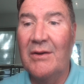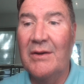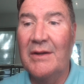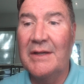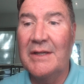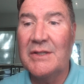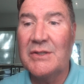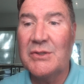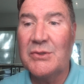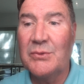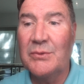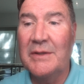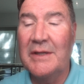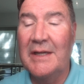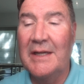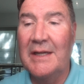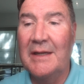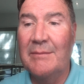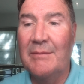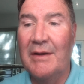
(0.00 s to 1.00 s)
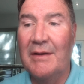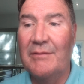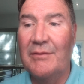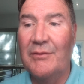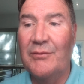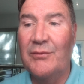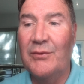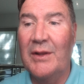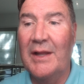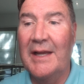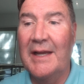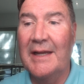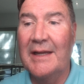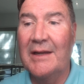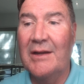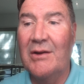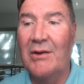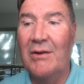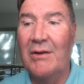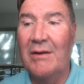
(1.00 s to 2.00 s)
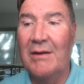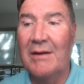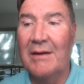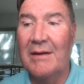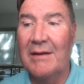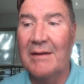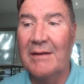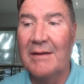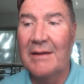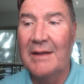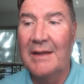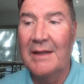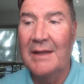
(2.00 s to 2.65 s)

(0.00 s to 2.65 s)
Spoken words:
on his dream of a flying car.